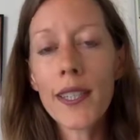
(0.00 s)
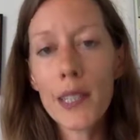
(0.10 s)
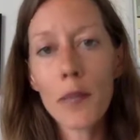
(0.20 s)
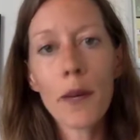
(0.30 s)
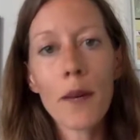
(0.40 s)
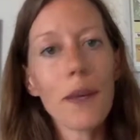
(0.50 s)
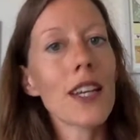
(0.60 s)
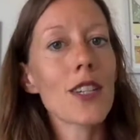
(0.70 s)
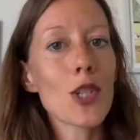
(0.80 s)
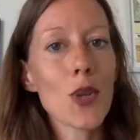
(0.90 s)
experiment
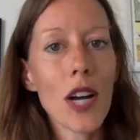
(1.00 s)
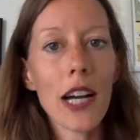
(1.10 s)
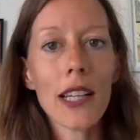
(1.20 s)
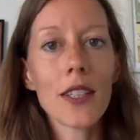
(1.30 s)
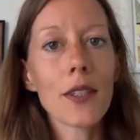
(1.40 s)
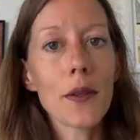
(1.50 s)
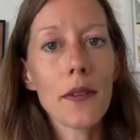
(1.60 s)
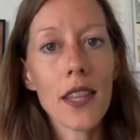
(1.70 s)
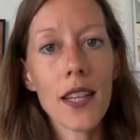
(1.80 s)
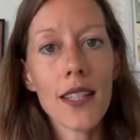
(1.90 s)
and try new
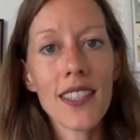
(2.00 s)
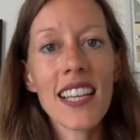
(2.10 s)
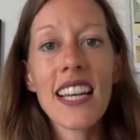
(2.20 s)
things.